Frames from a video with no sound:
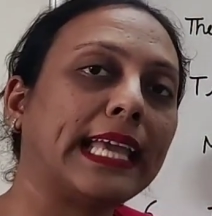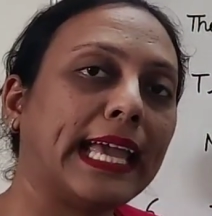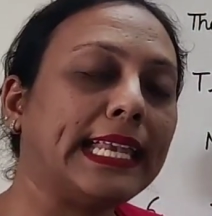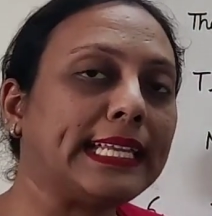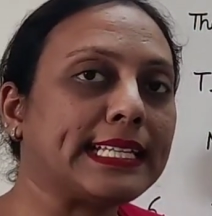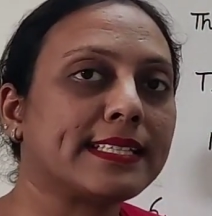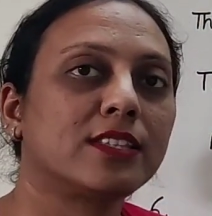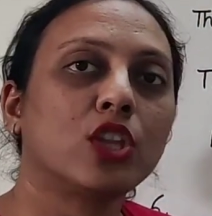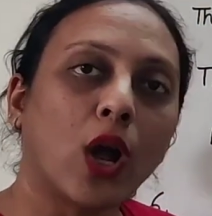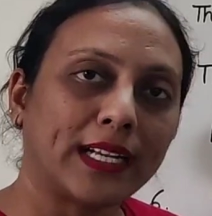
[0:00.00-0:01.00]
Again, it
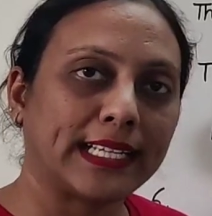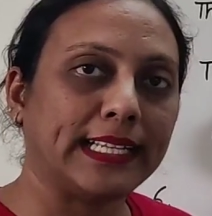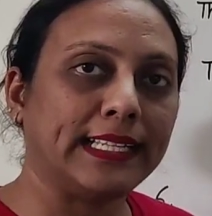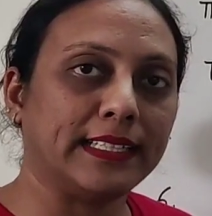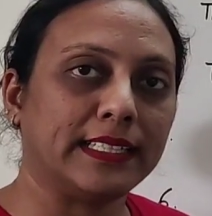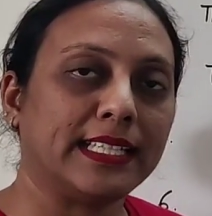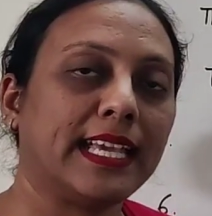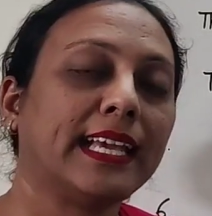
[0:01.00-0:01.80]
is not clear.